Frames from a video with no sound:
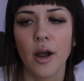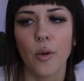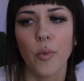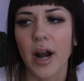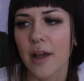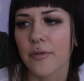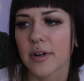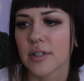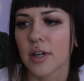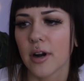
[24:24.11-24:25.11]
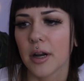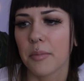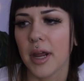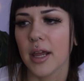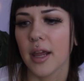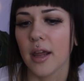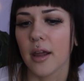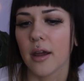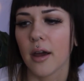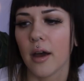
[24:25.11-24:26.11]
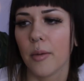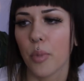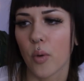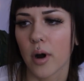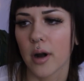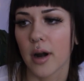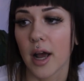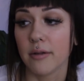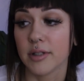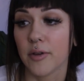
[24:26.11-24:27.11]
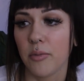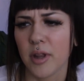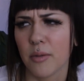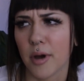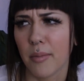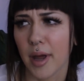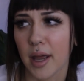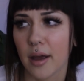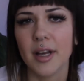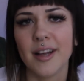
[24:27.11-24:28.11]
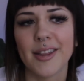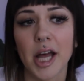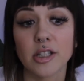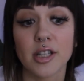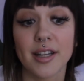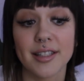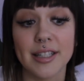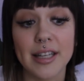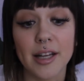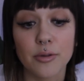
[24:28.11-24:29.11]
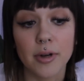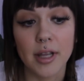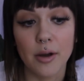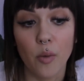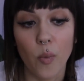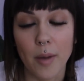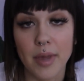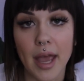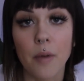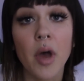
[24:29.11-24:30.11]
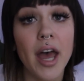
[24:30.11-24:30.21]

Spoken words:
When I first started making porn, I was filming them on my Logitech C920 webcam.